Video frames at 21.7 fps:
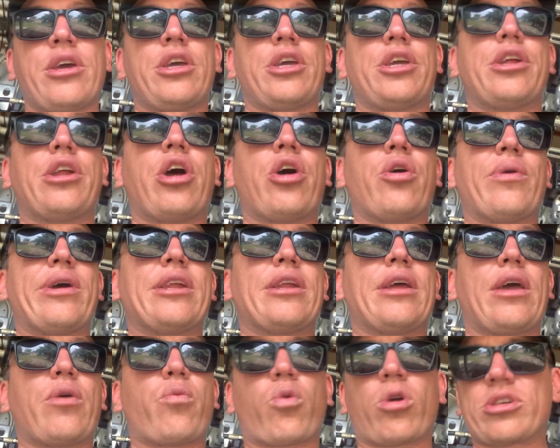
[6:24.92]
you know, and,
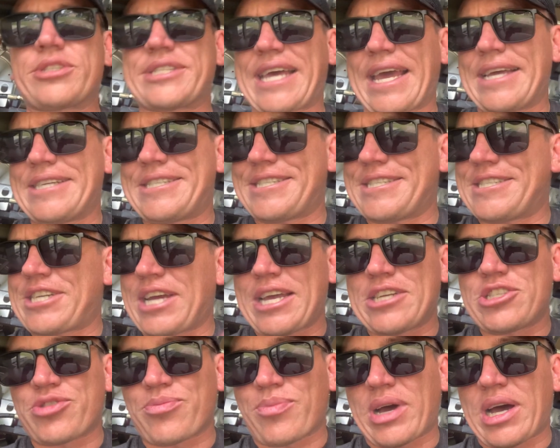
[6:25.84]
and worst case, you
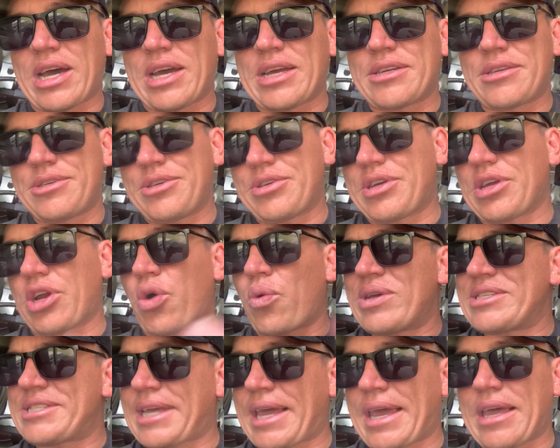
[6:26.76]
change your mind, you could
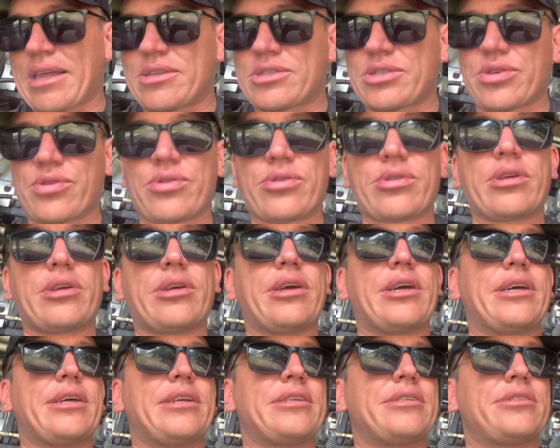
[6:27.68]
always cancel.
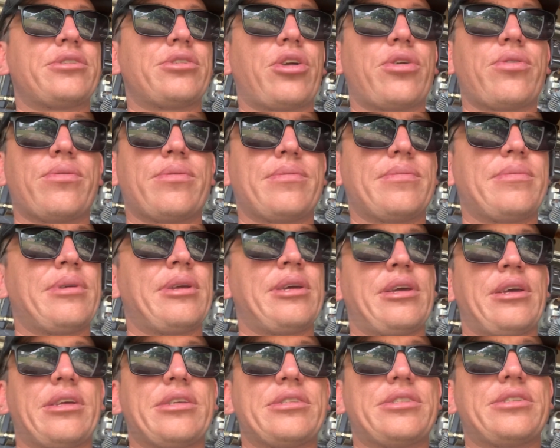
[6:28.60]
Uh, it's no,
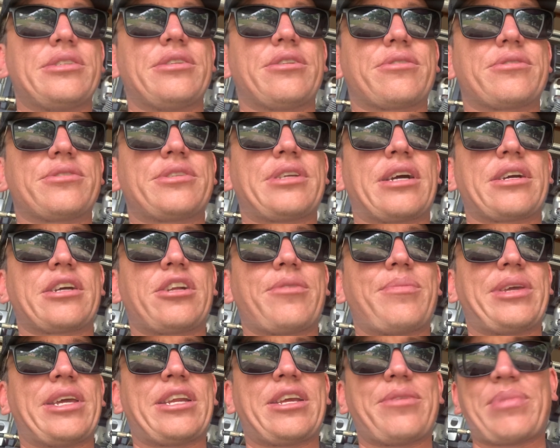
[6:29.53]
it's, there's not going to
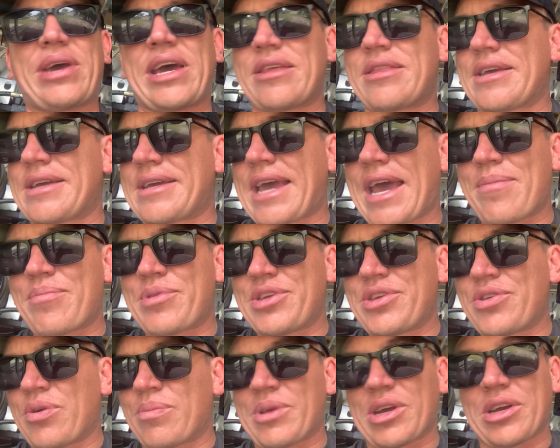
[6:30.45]
be any bad thing happen
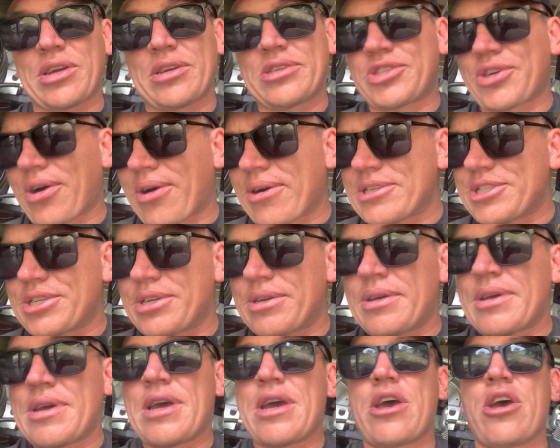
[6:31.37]
to you. I'm not going to charge you,
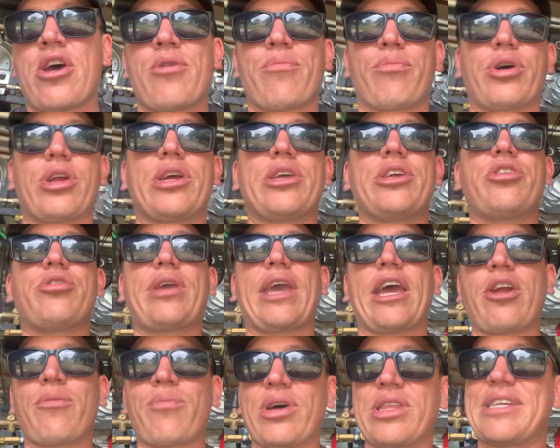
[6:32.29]
but uh, you
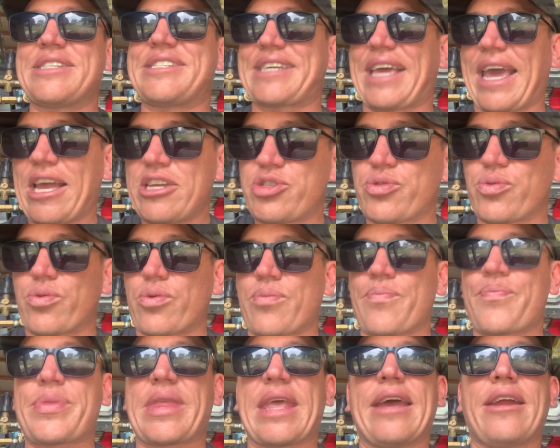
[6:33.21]
get them on the schedule.
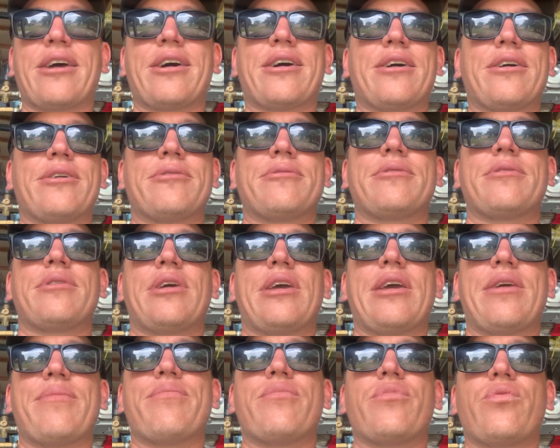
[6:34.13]
And, uh,
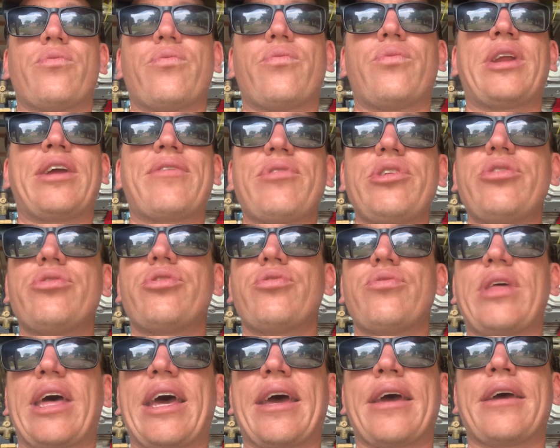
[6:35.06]
and whenever you
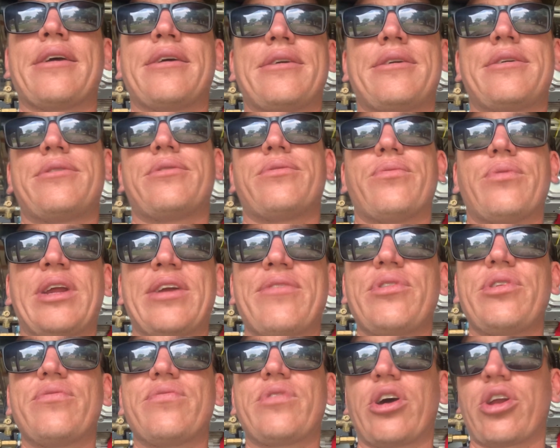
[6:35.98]
do that,
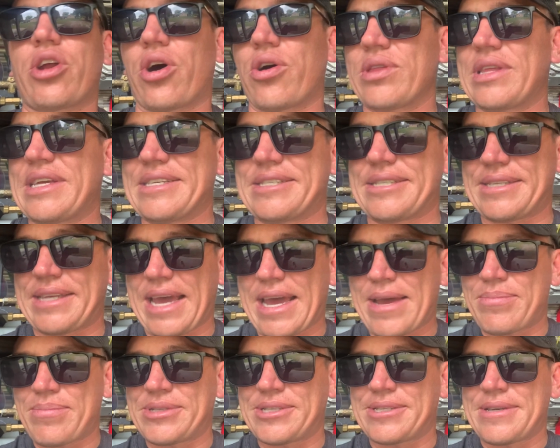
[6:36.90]
whenever you've done all these
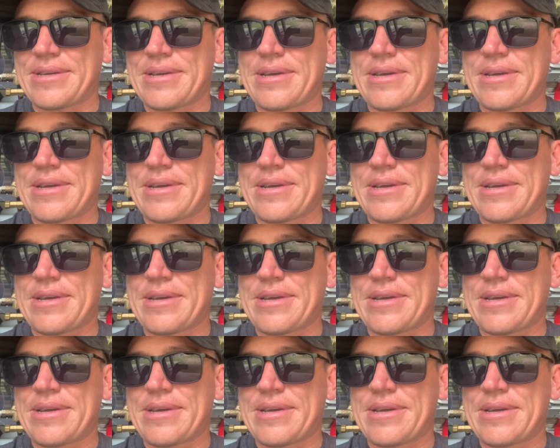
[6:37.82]
steps,